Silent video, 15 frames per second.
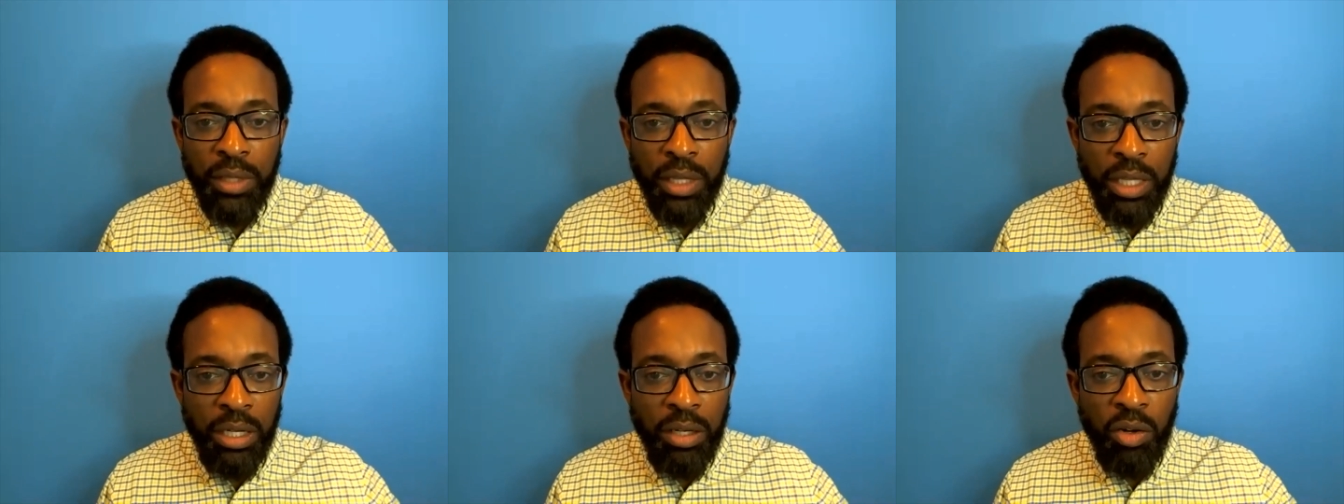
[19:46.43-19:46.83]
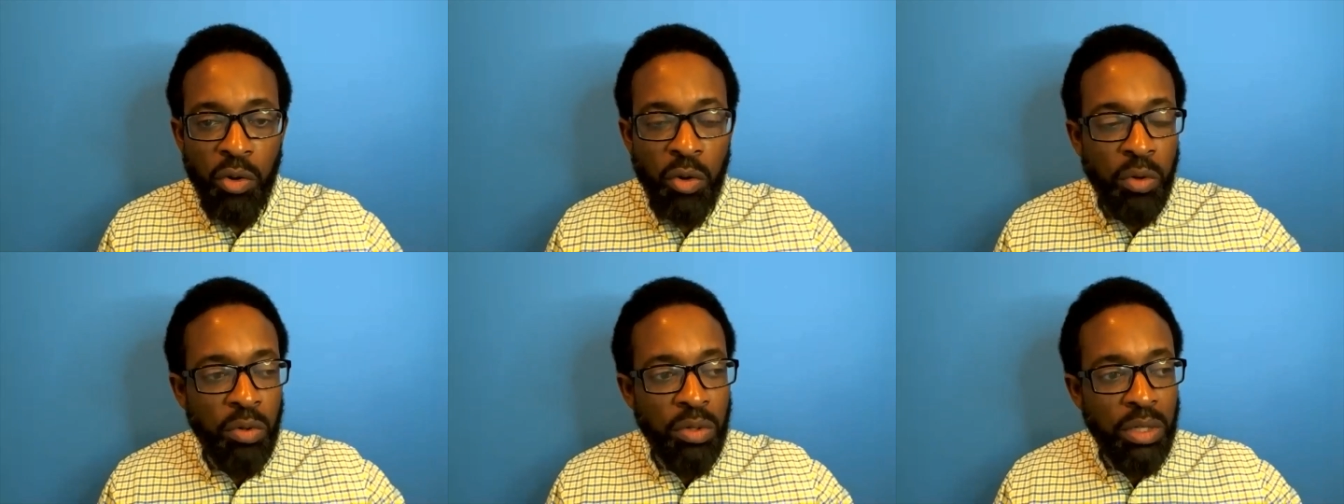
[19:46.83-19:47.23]
they're
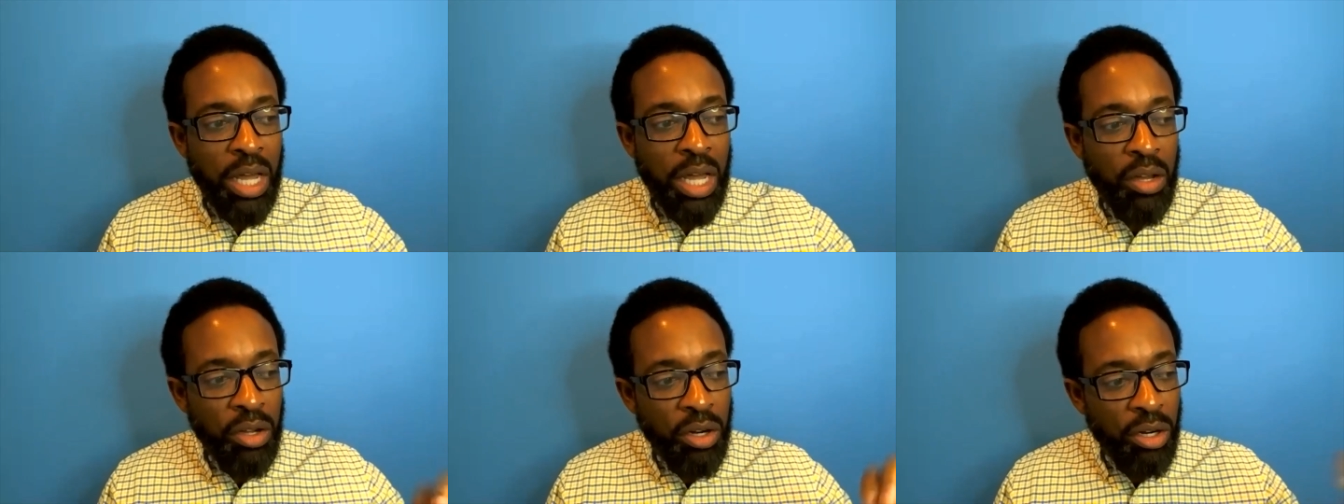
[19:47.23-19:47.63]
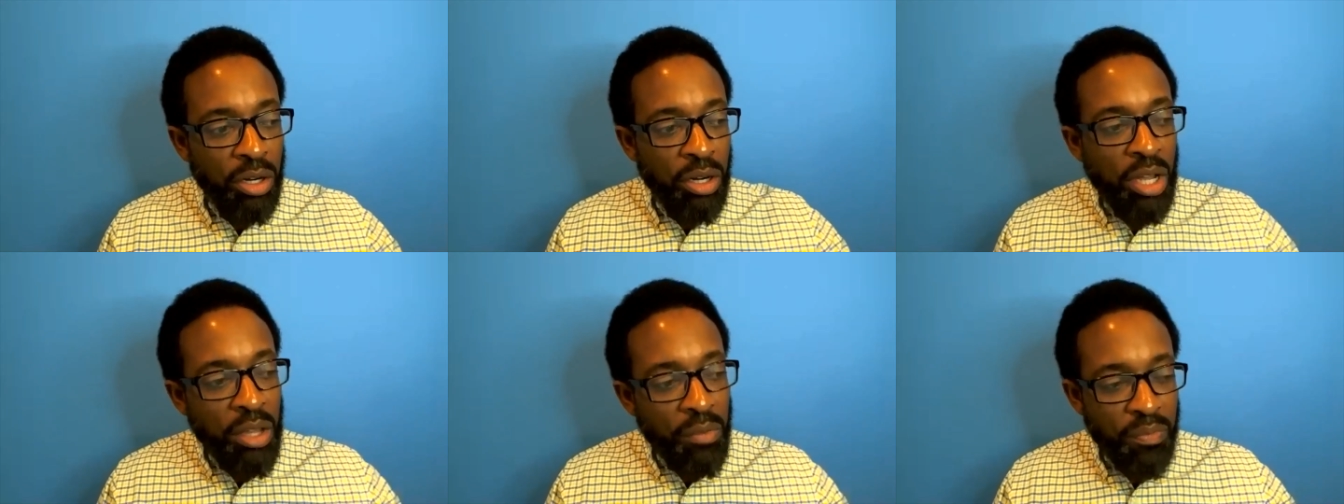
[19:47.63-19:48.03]
no
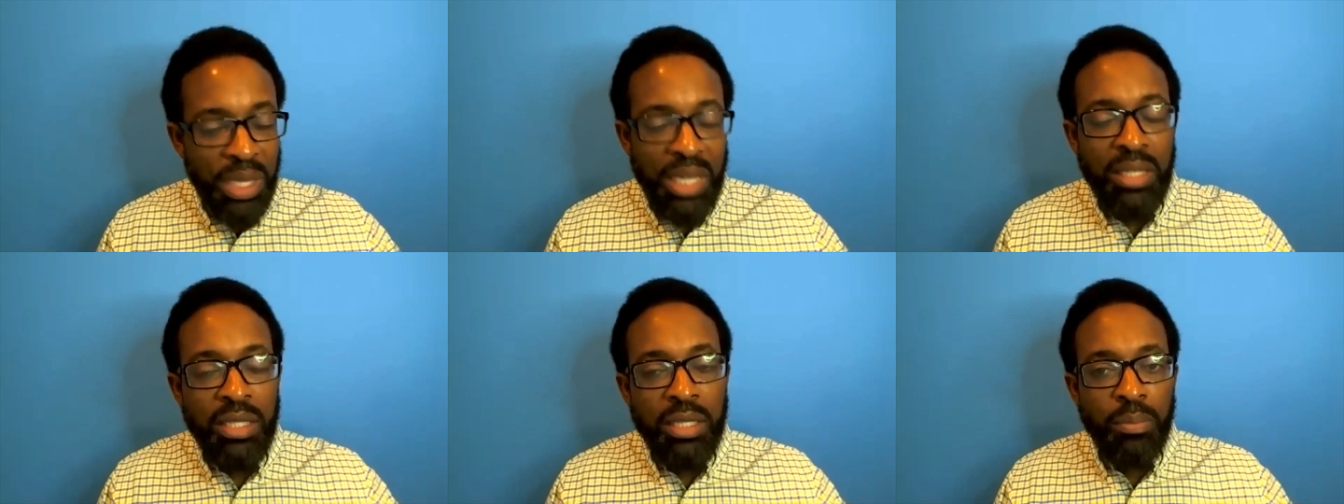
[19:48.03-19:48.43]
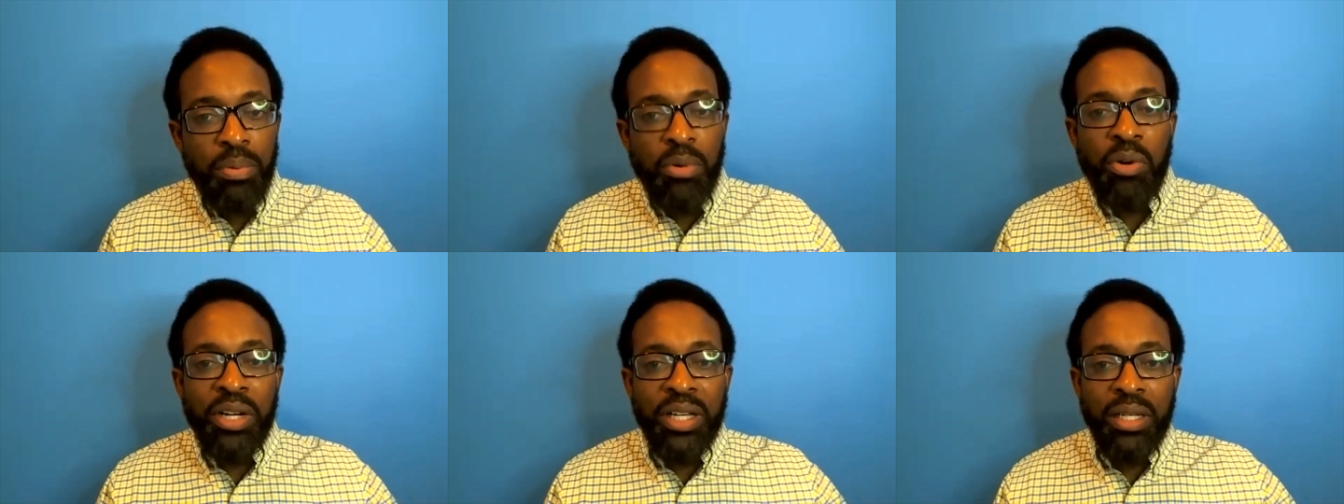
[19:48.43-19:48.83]
longer being
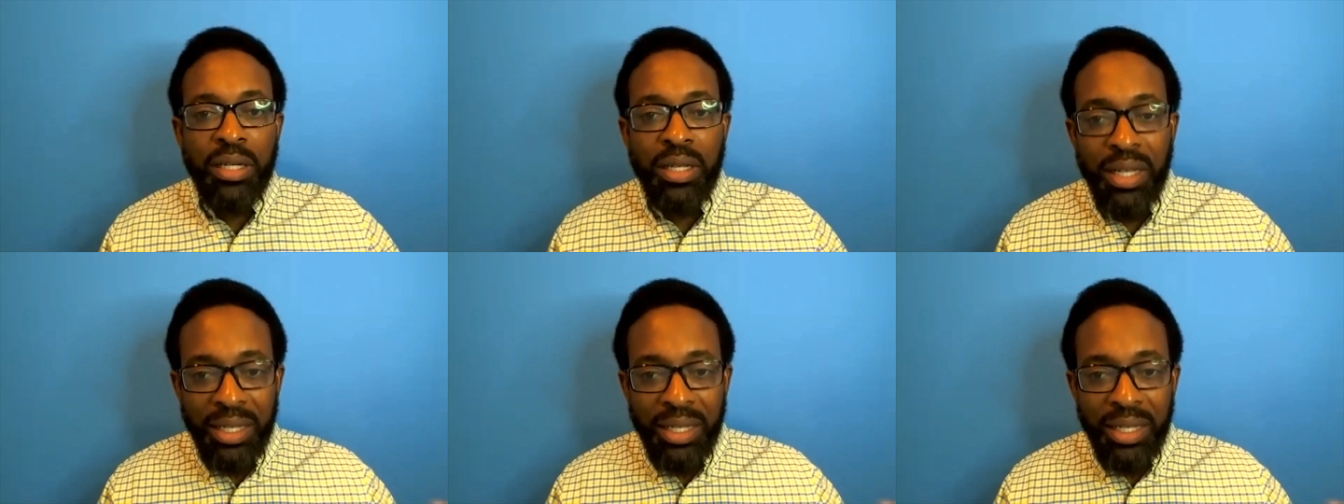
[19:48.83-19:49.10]
supported